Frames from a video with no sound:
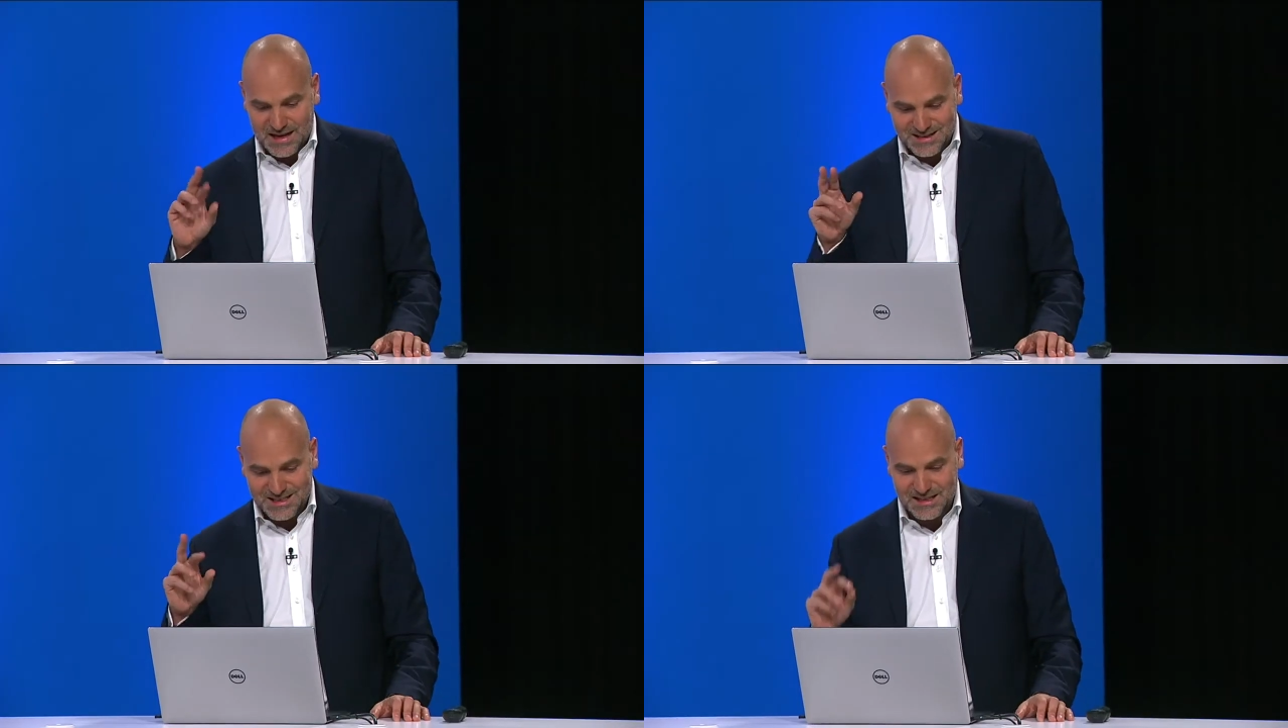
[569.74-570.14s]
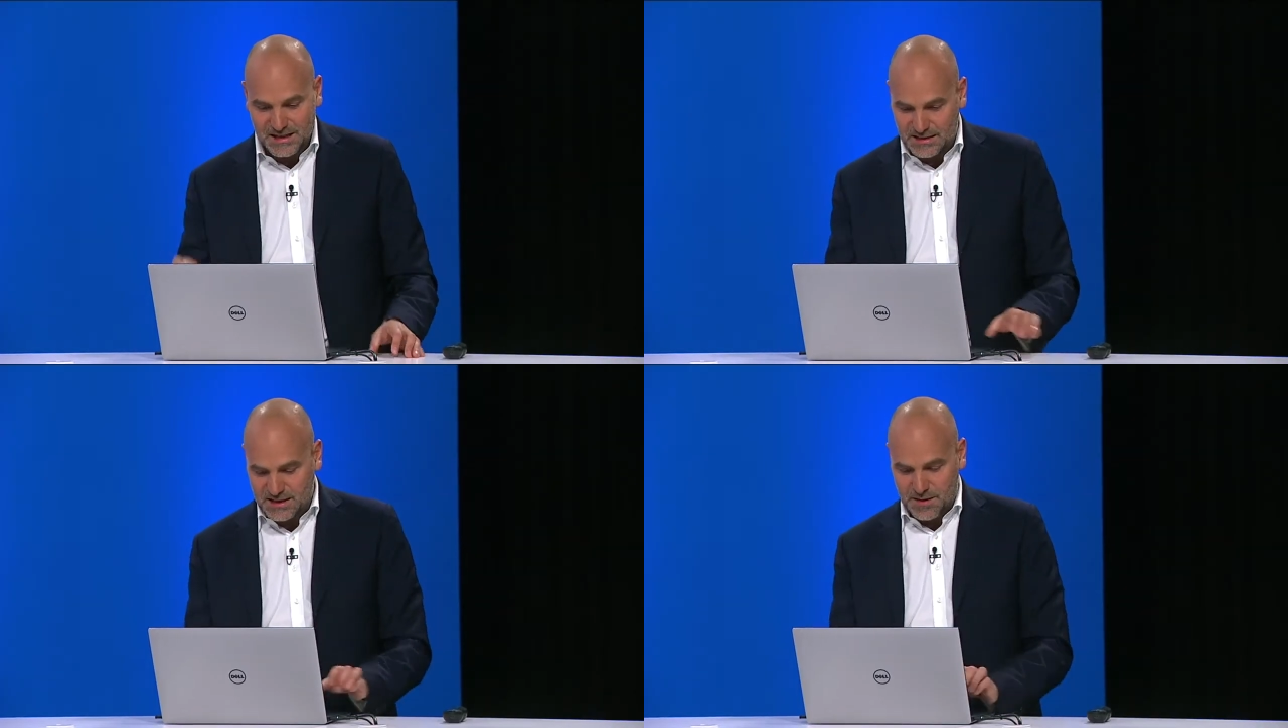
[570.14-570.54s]

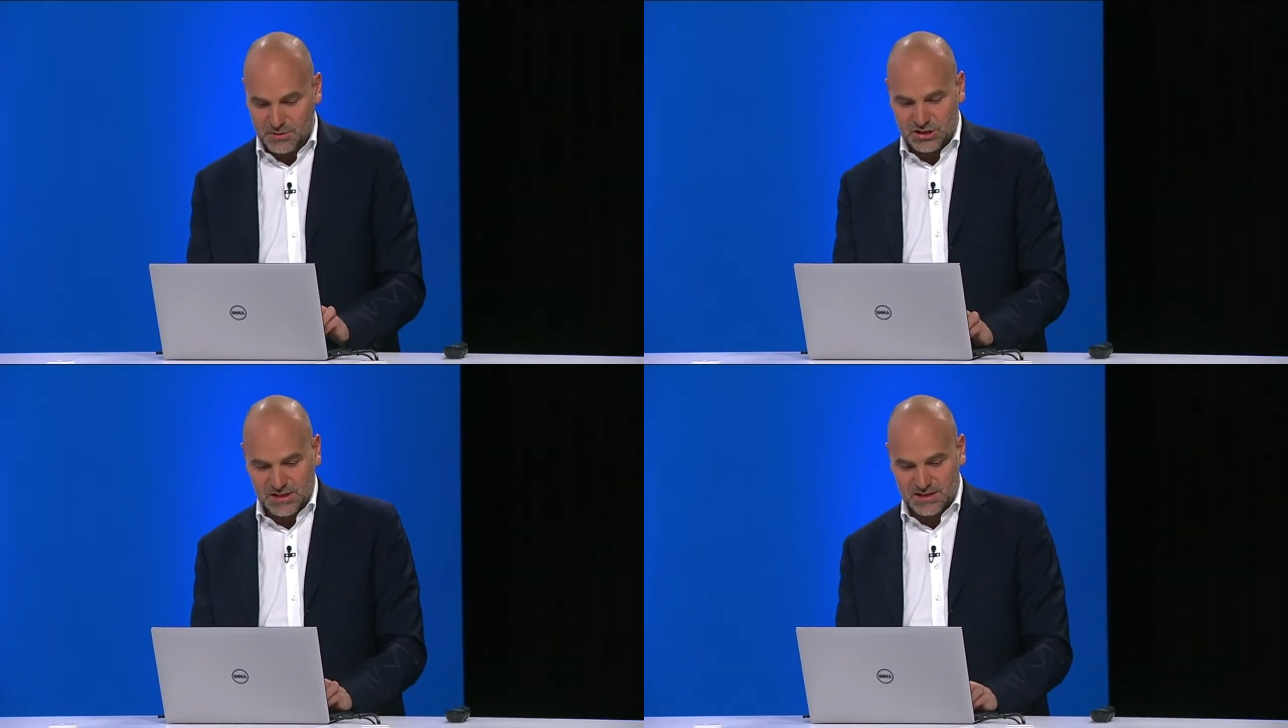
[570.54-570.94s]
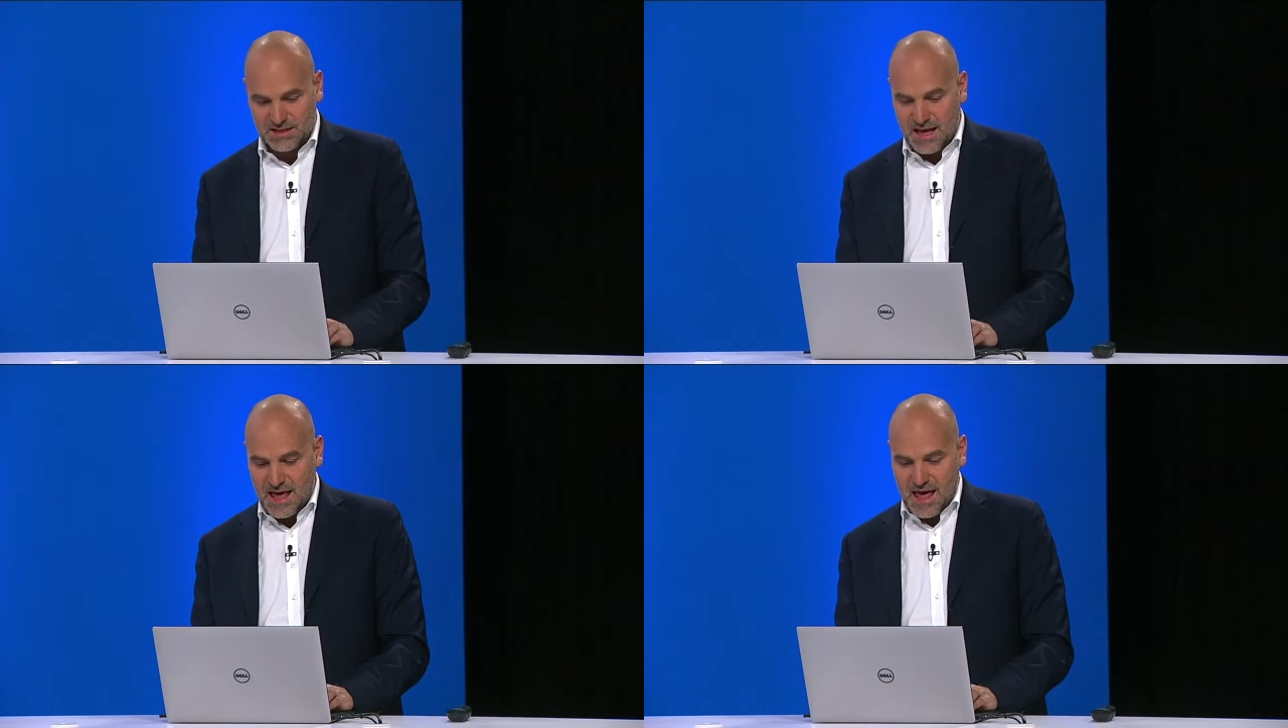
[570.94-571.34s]
NC type
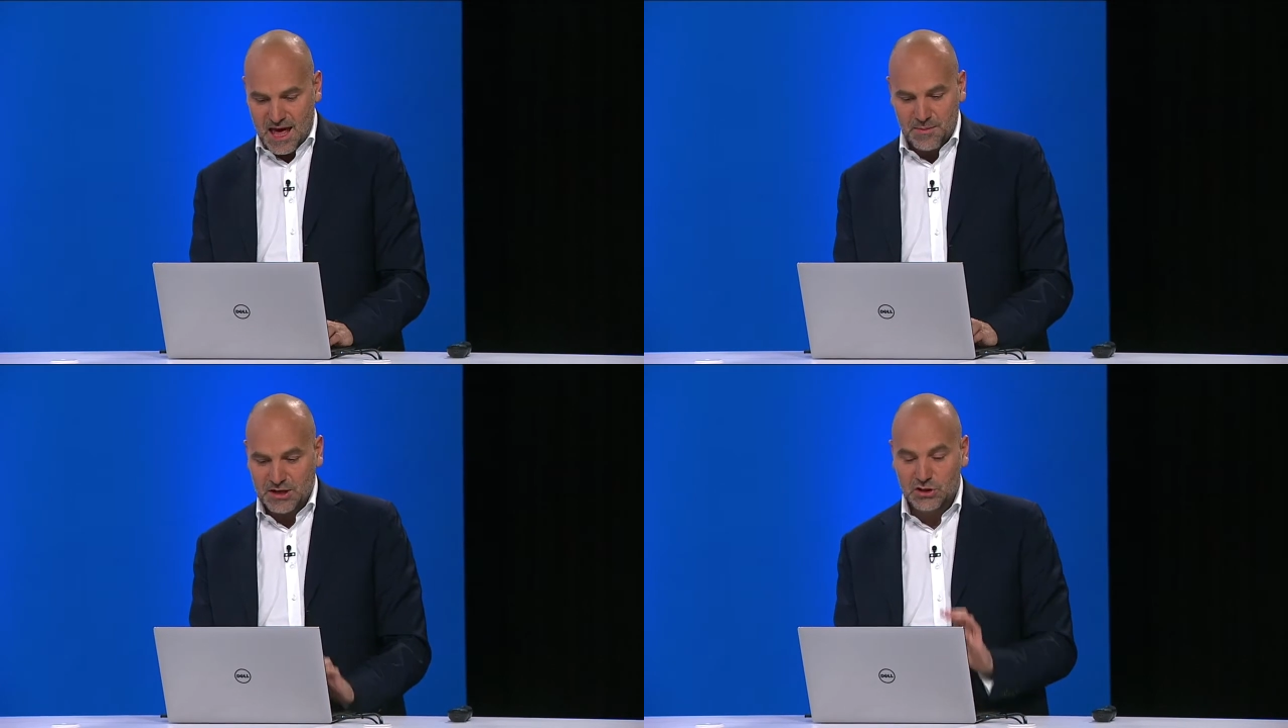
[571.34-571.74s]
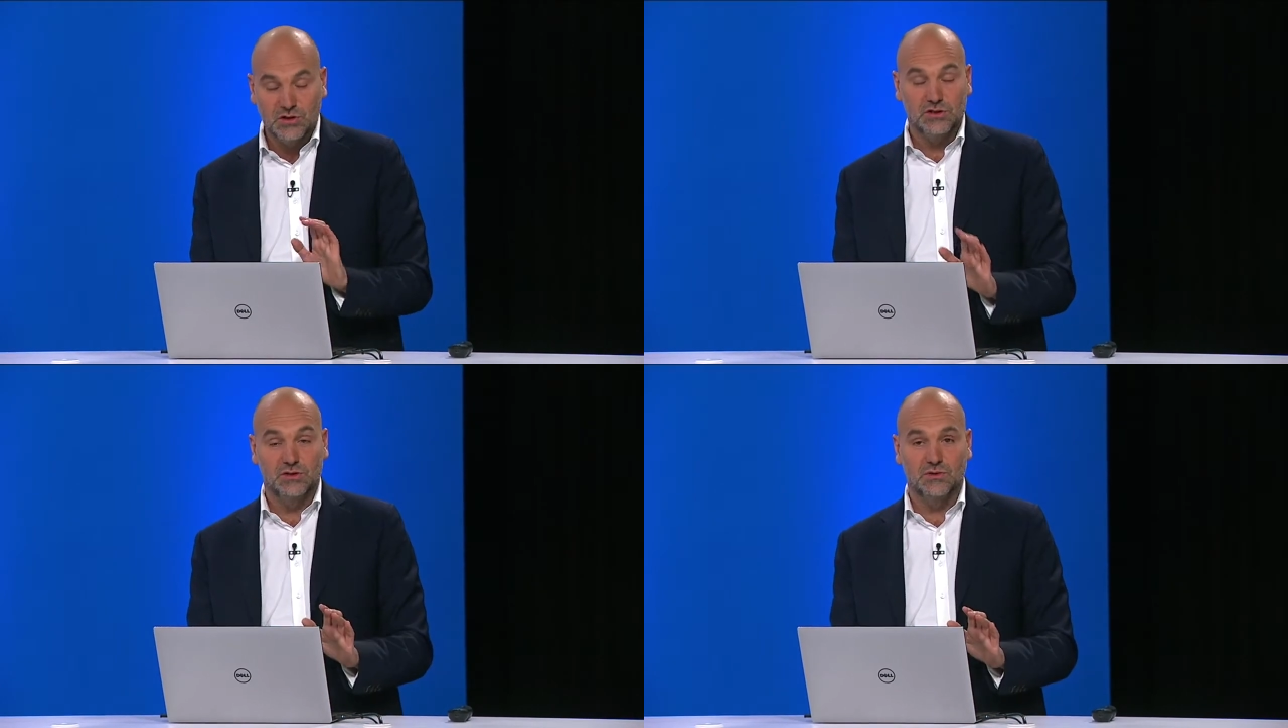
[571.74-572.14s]
machines, and make sure
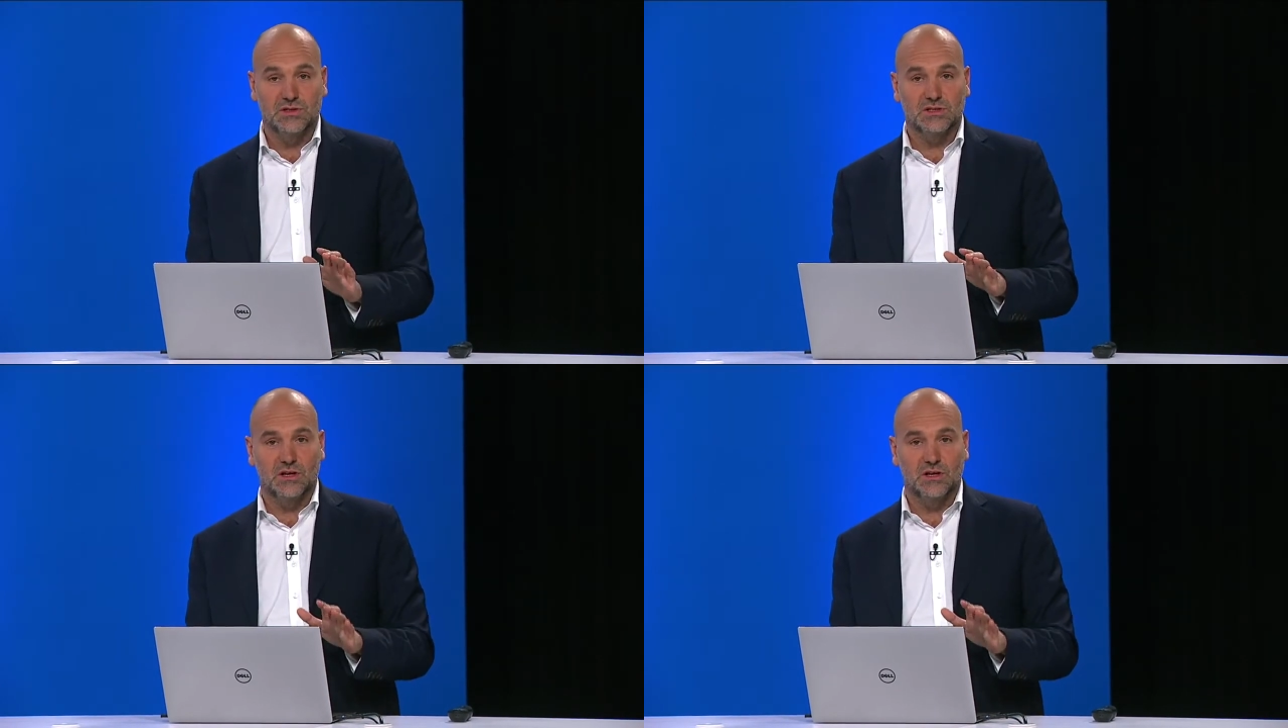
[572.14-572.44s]
that you do this